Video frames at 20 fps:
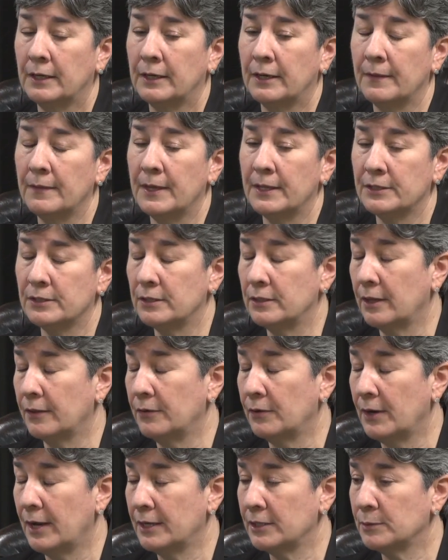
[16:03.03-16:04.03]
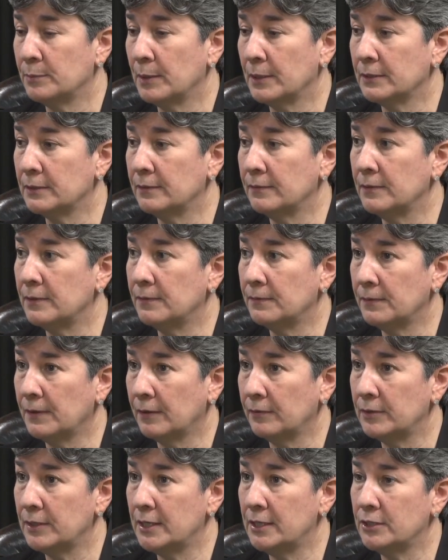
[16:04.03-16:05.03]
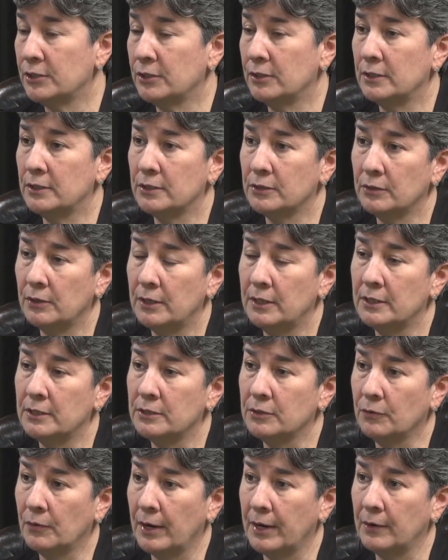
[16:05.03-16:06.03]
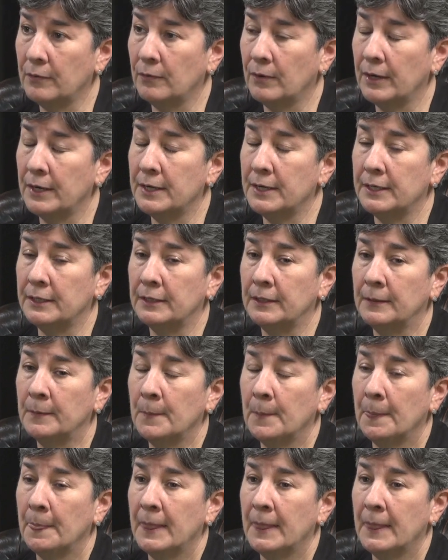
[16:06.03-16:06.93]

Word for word: uh, that's another aspect of the foundation is, is grant writing